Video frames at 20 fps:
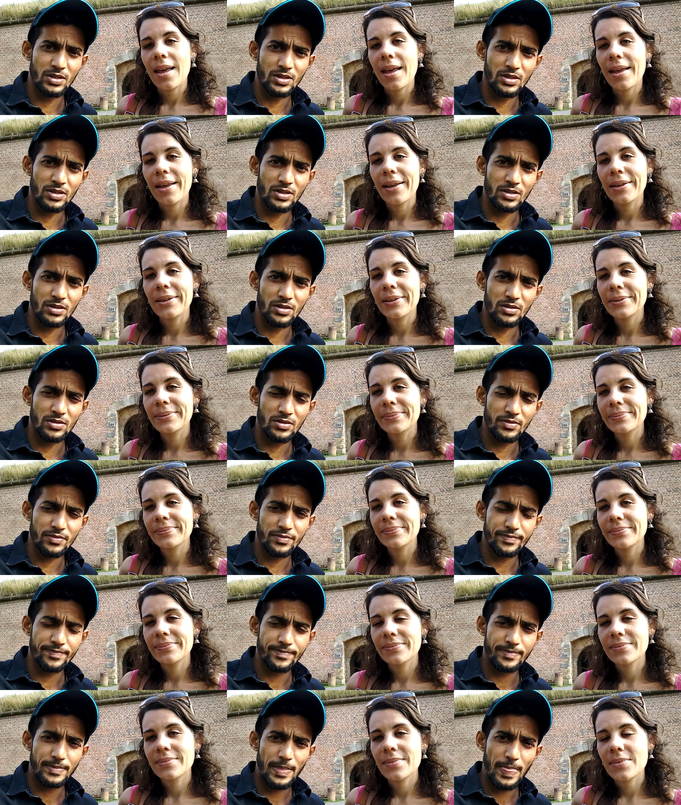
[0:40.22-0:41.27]

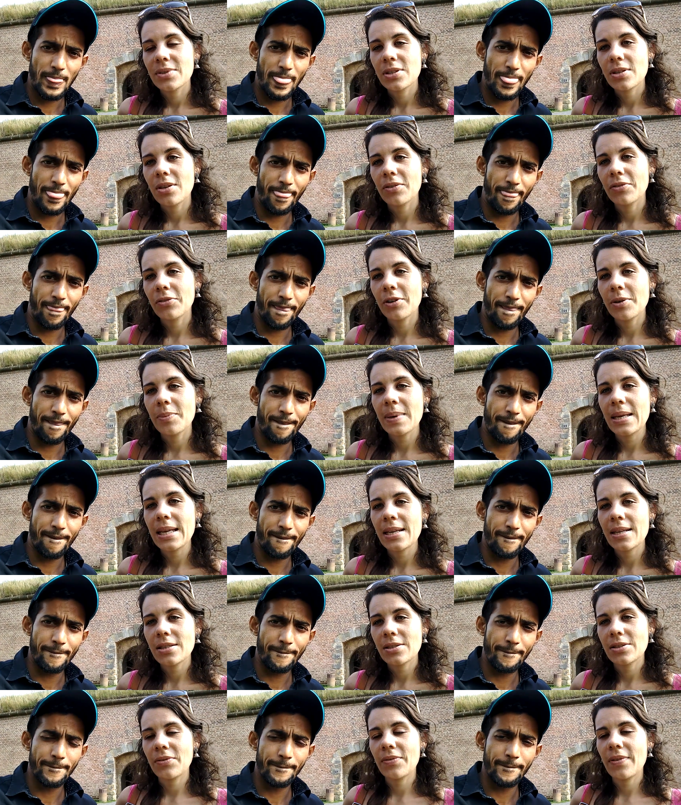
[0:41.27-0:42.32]
Speaker 1: Um, so for me,
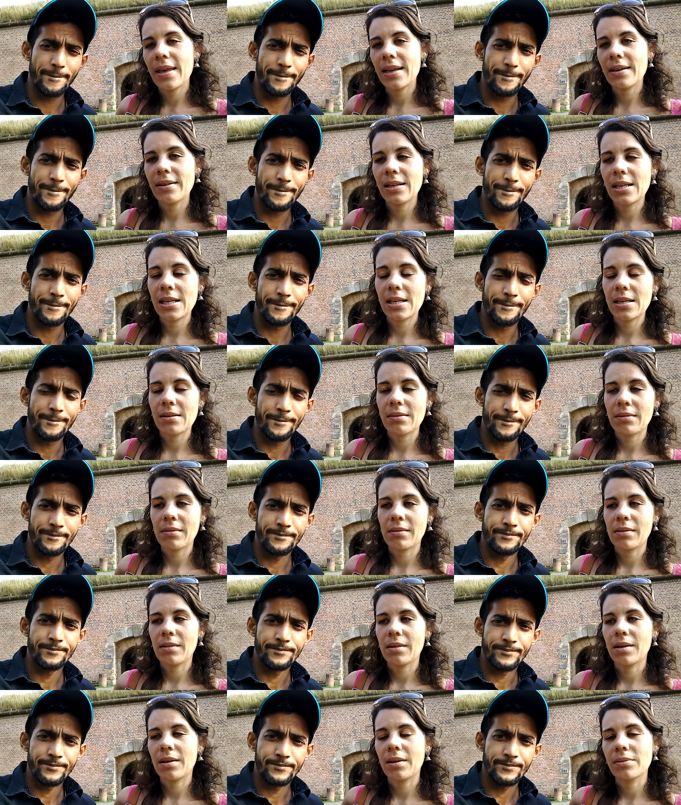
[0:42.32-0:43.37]
it is a very,
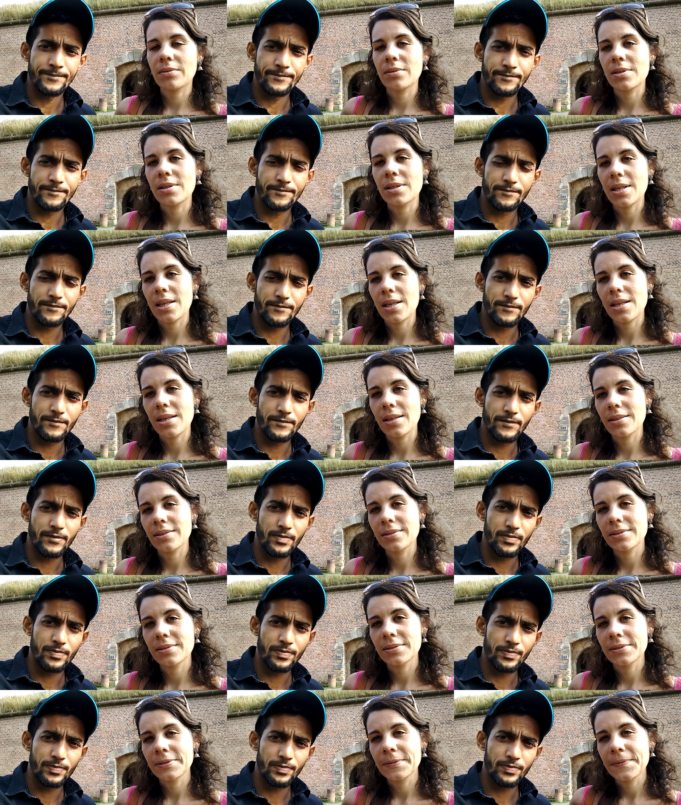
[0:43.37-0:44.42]
how to say,
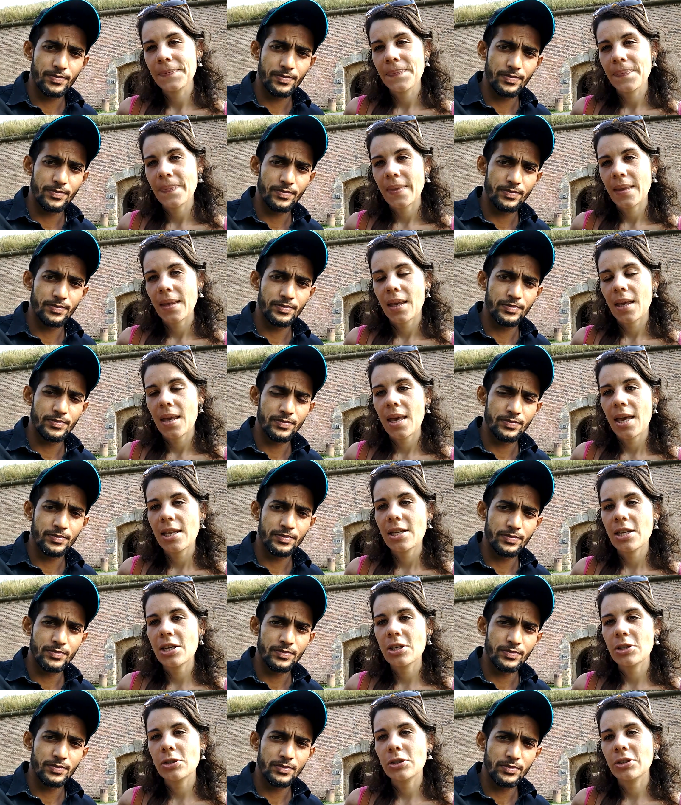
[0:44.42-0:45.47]

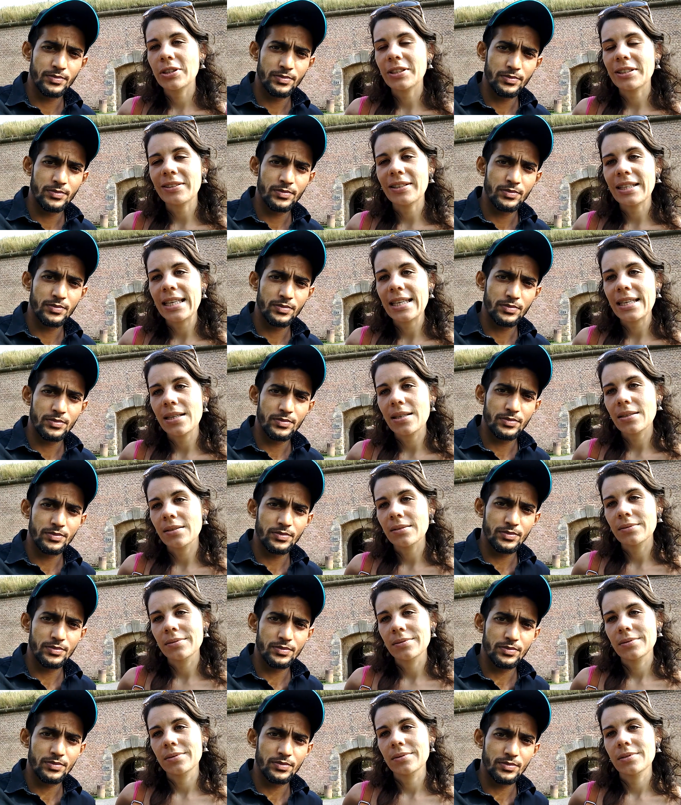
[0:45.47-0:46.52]
energetically
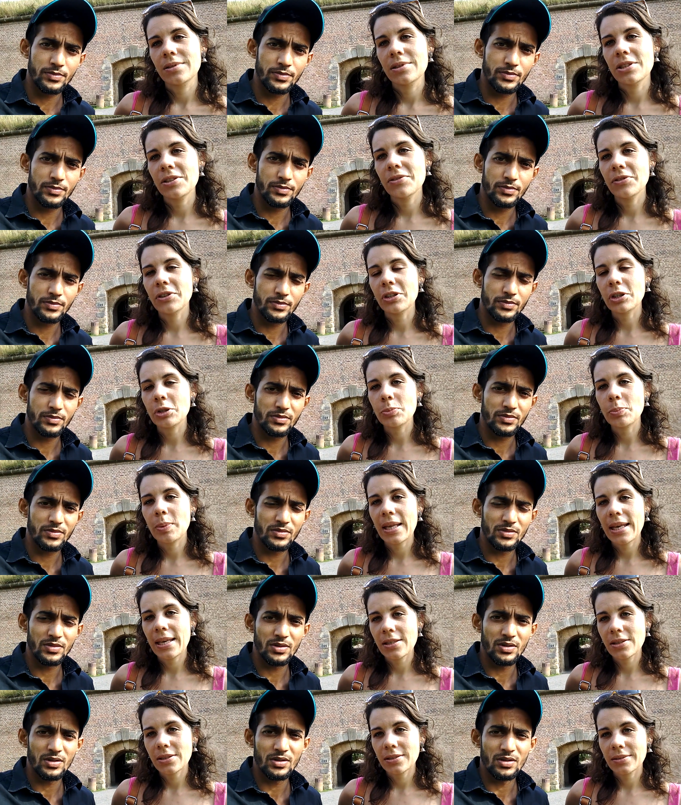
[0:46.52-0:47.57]
difficult
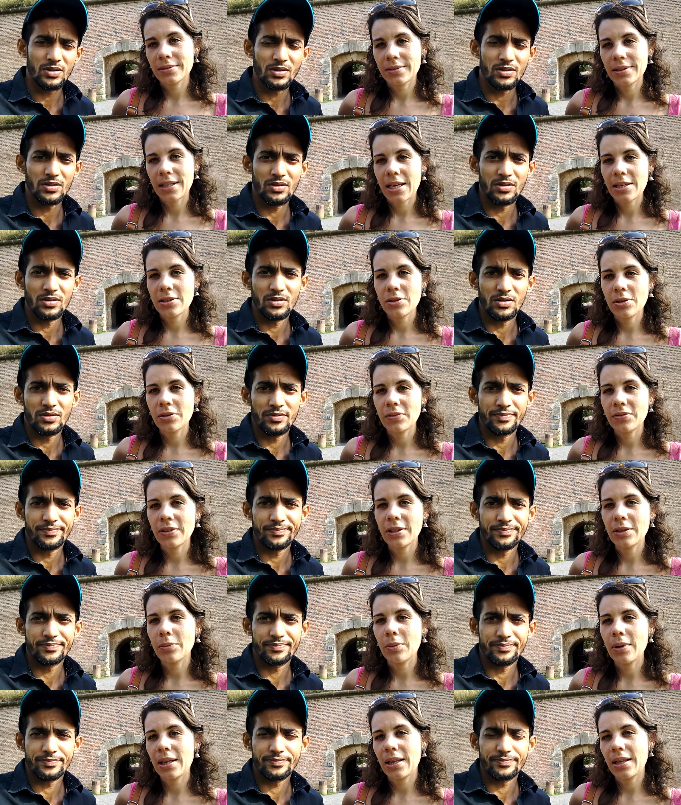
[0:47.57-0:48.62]
place. I don't
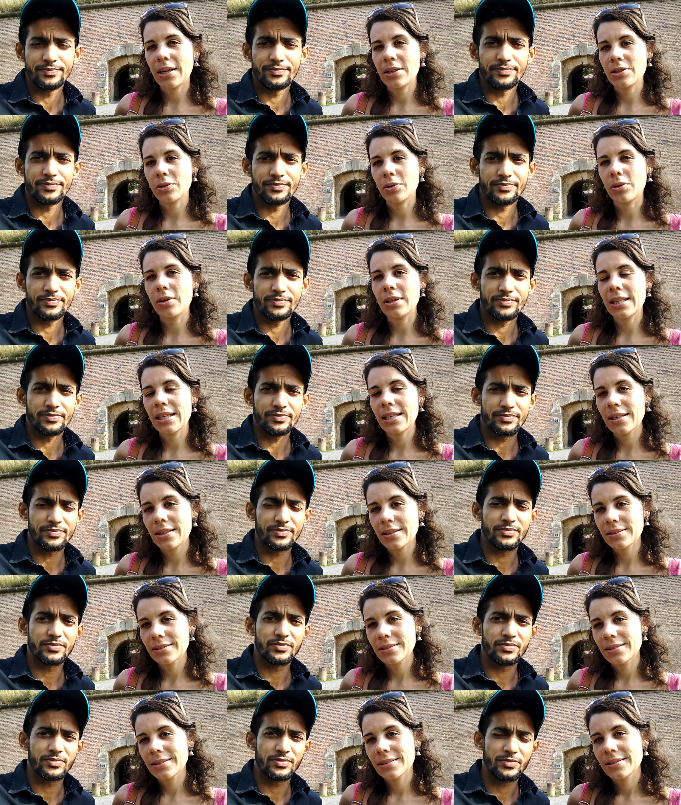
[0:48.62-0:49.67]
feel well at all here.
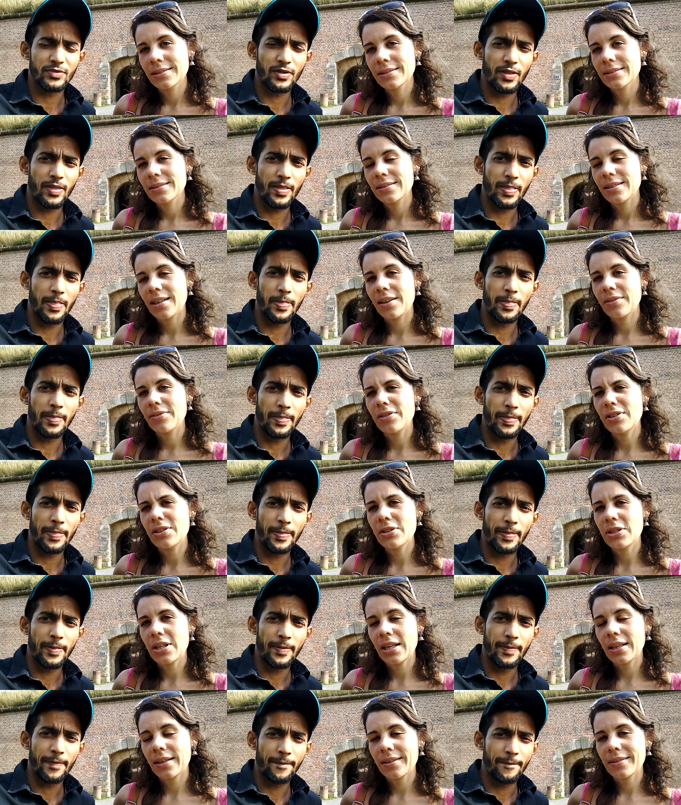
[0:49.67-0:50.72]
I feel
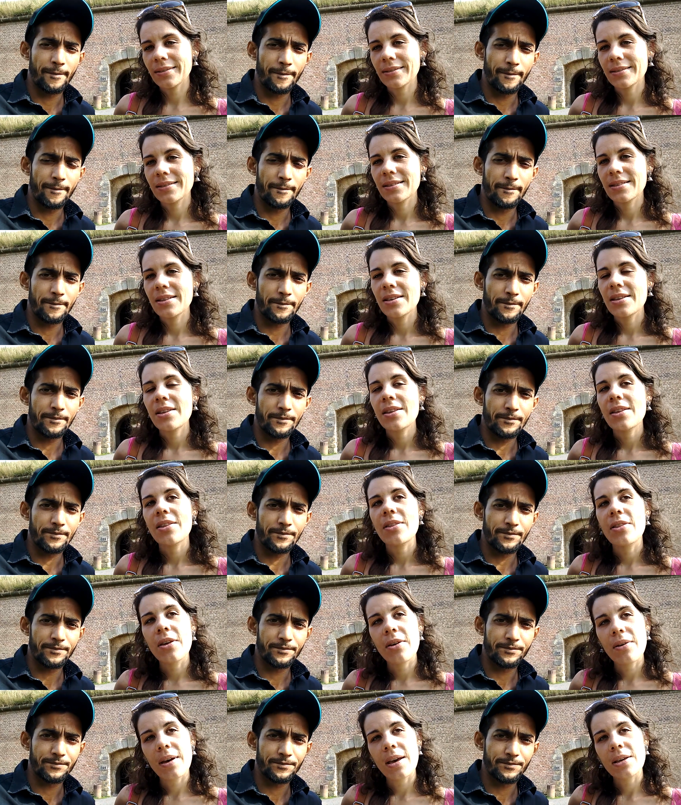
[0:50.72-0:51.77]
sick,
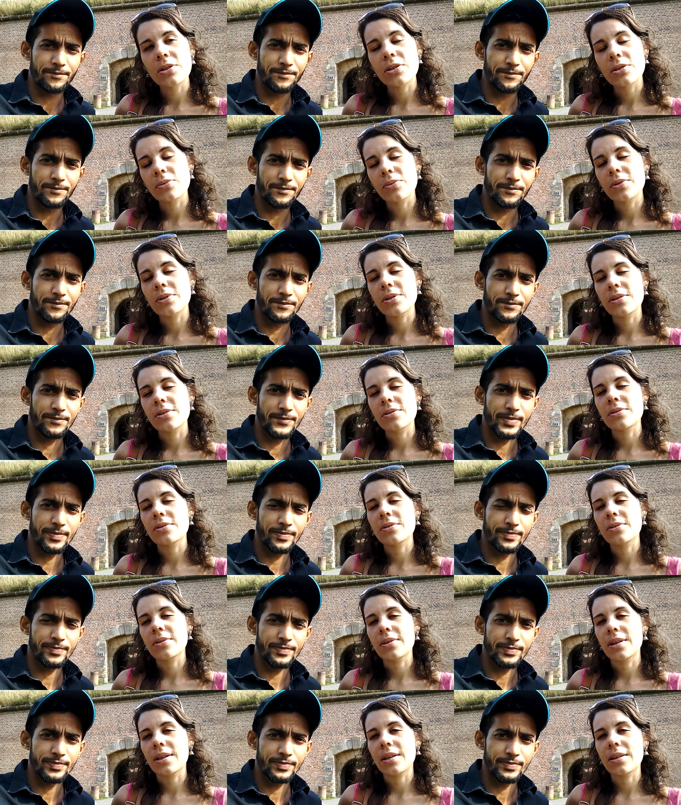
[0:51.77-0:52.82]
though I just wanted to,
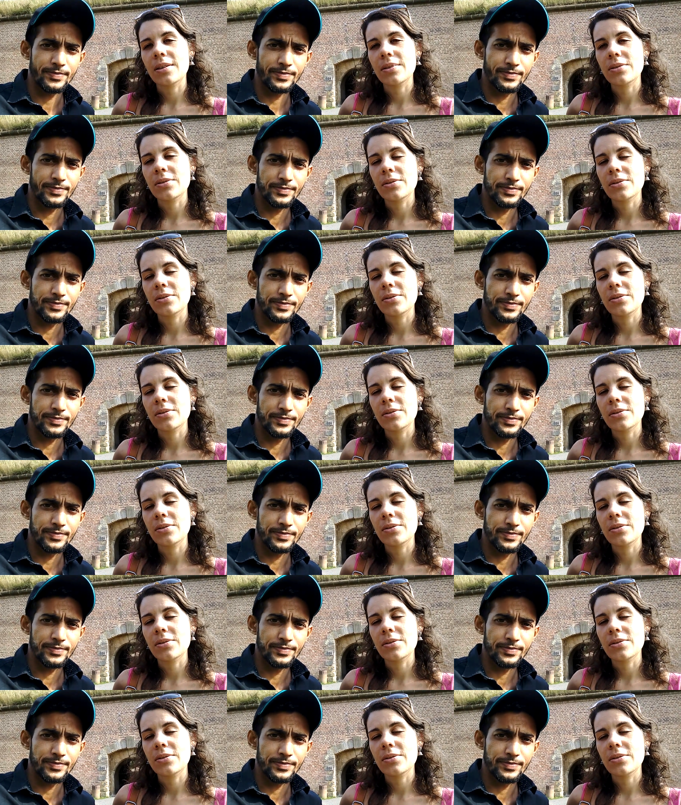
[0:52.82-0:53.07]
Suhel,